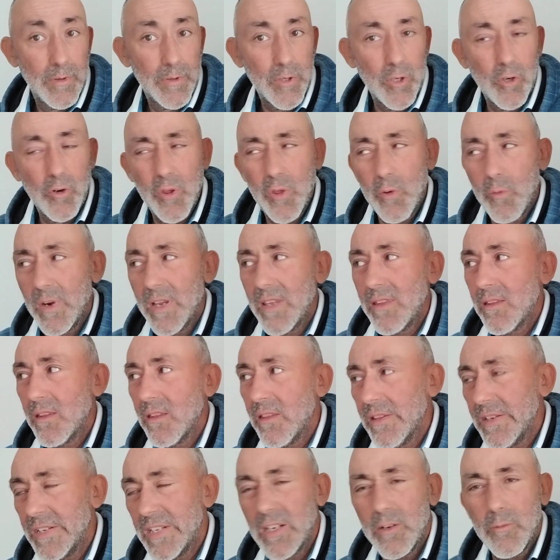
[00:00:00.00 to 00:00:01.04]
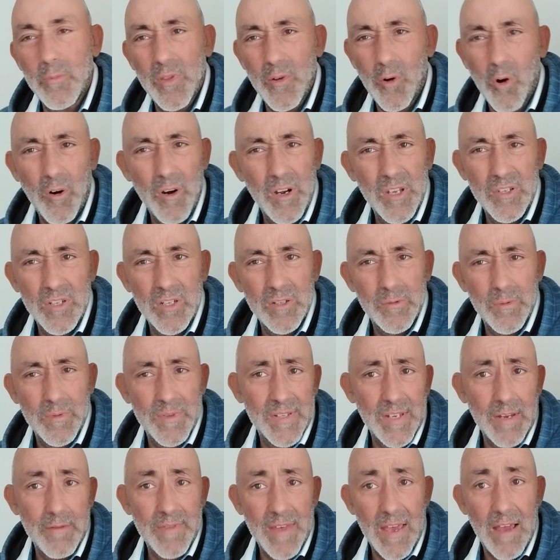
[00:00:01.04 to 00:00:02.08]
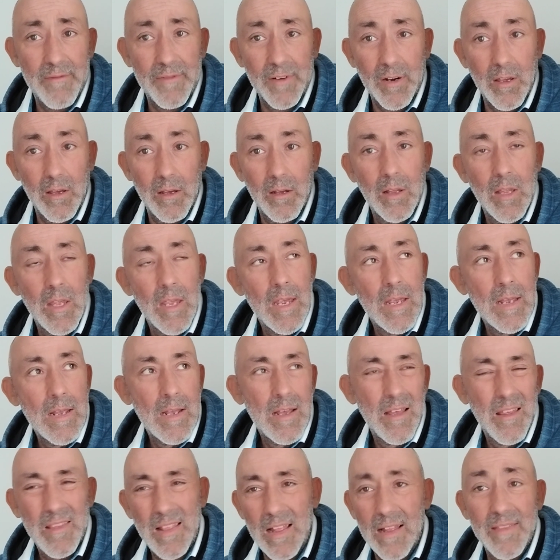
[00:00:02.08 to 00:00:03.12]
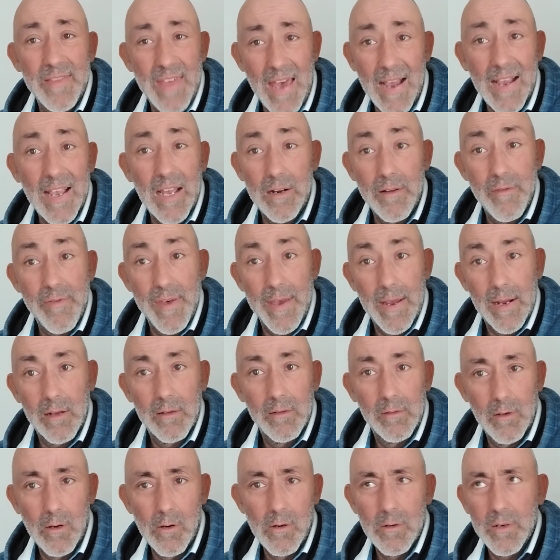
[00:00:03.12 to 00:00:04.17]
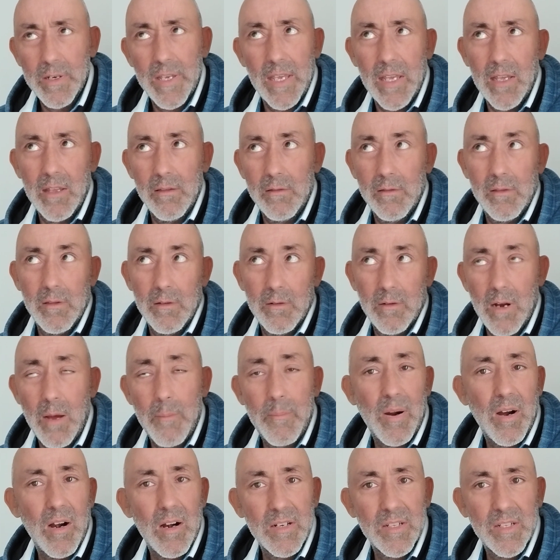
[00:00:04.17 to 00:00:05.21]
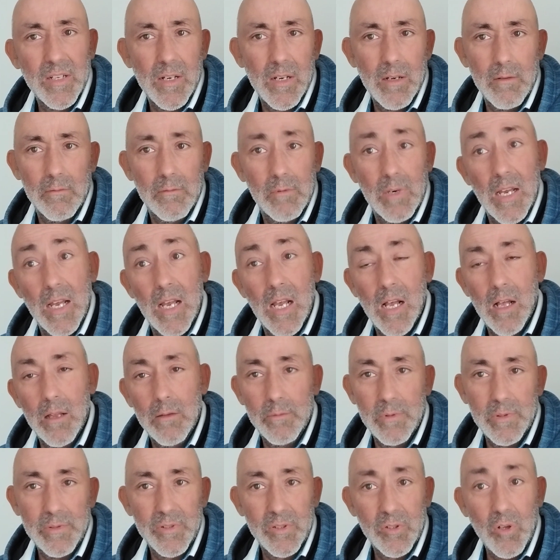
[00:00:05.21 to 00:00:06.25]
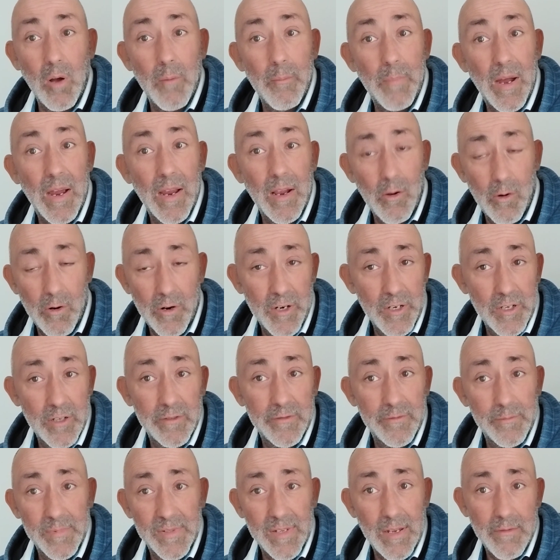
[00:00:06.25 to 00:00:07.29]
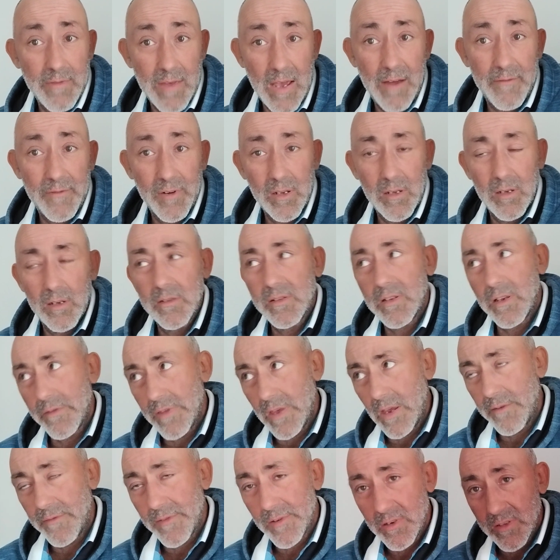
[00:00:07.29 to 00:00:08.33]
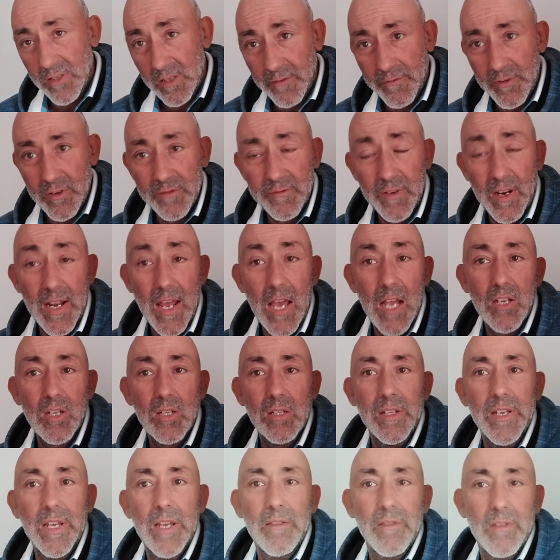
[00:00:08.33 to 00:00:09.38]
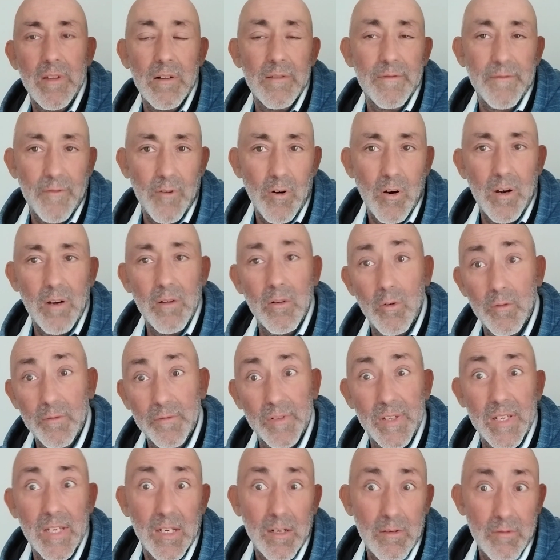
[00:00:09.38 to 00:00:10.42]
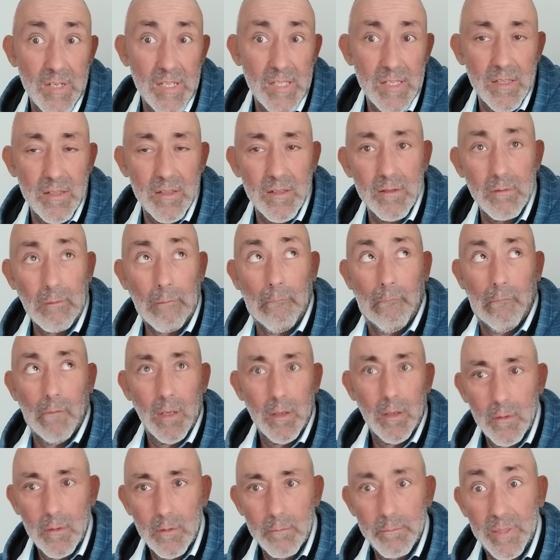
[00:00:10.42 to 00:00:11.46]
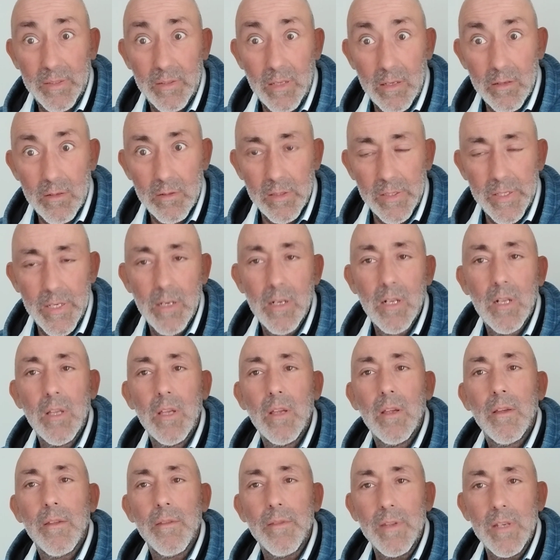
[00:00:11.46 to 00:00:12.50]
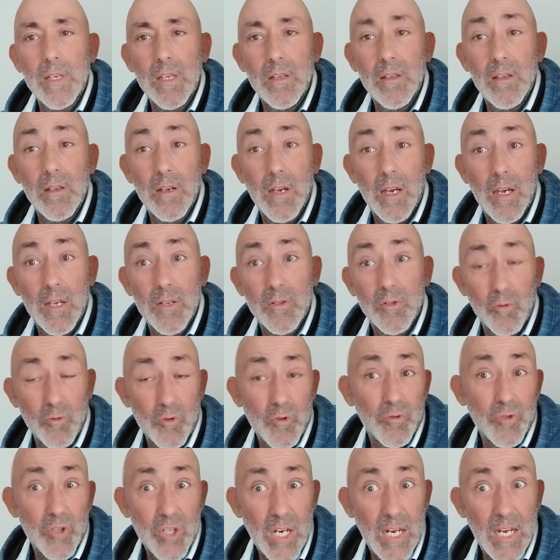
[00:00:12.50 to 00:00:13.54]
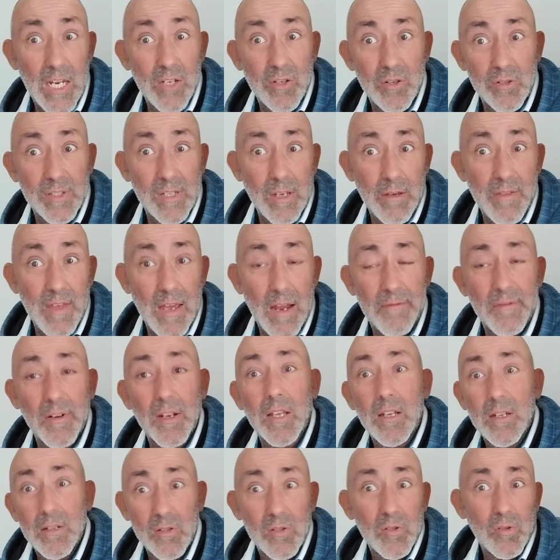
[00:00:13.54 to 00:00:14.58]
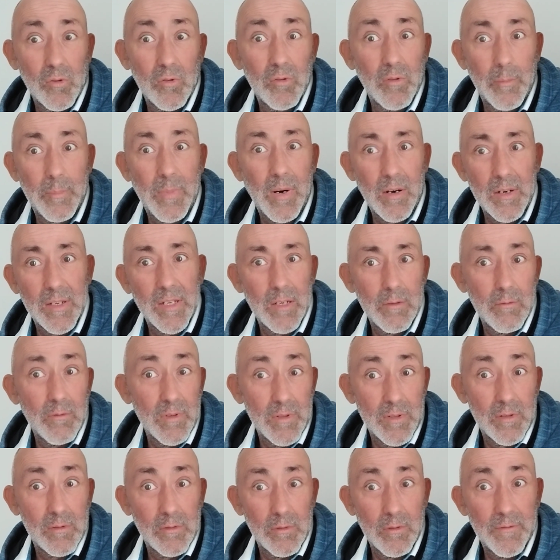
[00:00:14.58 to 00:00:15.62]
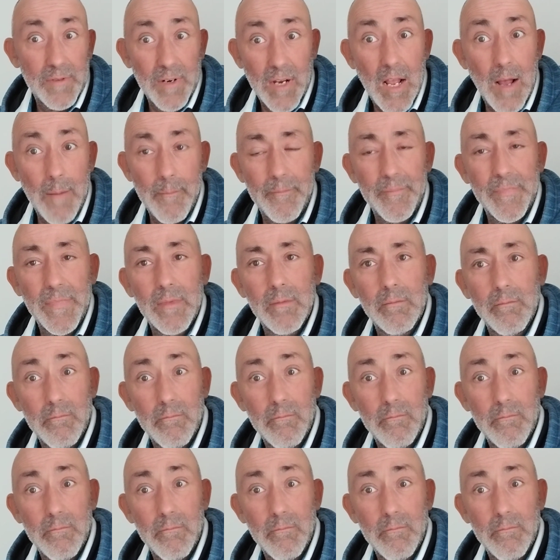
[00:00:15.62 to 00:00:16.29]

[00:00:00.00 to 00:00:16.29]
You know, the way that they did it with oranges with South Africa, that kind of thing. Oh, okay, apartheid, well, we'll stop buying oranges from South Africa. South Africa suffers financially, therefore it hopefully increases potentially the social change in South Africa, and so apartheid was overcome.